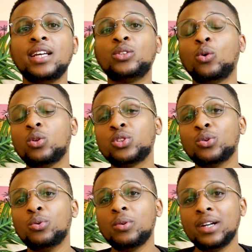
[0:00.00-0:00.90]
It
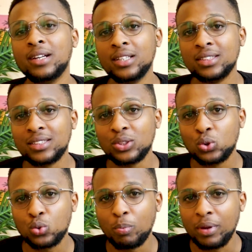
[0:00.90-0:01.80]
also needs
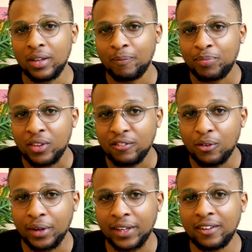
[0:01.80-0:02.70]
to be
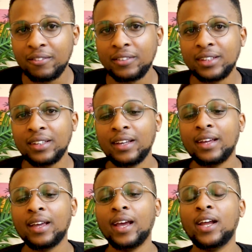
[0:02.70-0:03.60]
forgiving
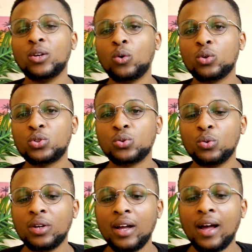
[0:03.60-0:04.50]
and
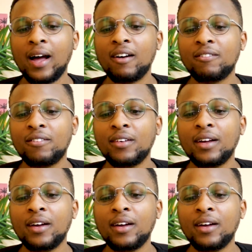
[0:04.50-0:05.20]
also have